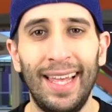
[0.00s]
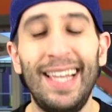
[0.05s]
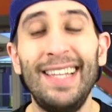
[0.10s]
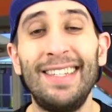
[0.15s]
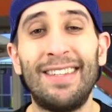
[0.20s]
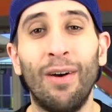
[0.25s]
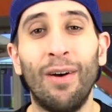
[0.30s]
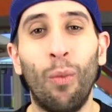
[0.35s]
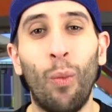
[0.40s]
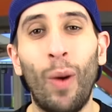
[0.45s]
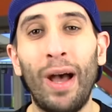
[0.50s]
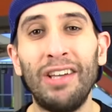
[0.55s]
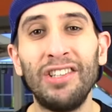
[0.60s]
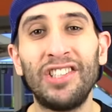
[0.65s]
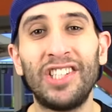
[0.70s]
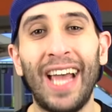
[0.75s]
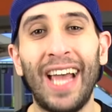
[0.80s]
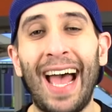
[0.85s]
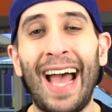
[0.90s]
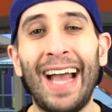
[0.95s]
He's a
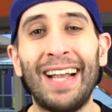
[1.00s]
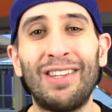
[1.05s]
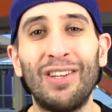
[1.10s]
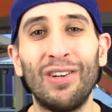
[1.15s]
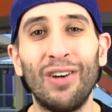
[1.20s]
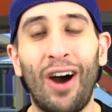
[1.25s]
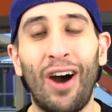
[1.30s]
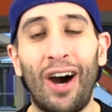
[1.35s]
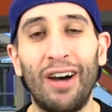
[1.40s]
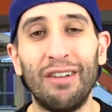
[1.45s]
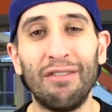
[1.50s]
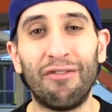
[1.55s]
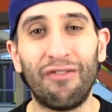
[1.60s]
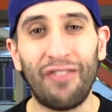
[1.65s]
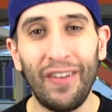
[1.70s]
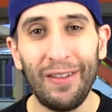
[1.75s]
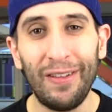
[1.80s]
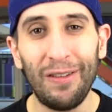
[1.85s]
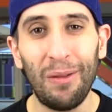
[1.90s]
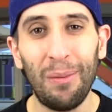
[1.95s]
Welsh actor on
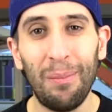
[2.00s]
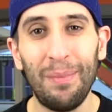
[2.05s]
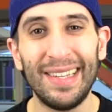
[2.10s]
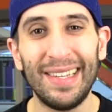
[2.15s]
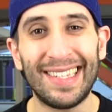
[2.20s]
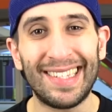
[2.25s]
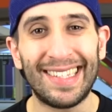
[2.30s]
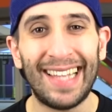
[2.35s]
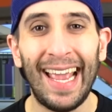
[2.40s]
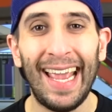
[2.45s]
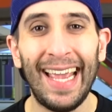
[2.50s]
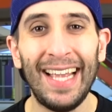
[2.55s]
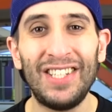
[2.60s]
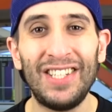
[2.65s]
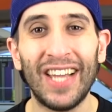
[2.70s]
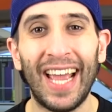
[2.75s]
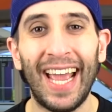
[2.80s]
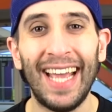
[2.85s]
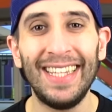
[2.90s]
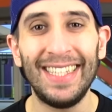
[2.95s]
film,
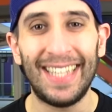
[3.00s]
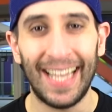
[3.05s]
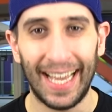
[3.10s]
stage, and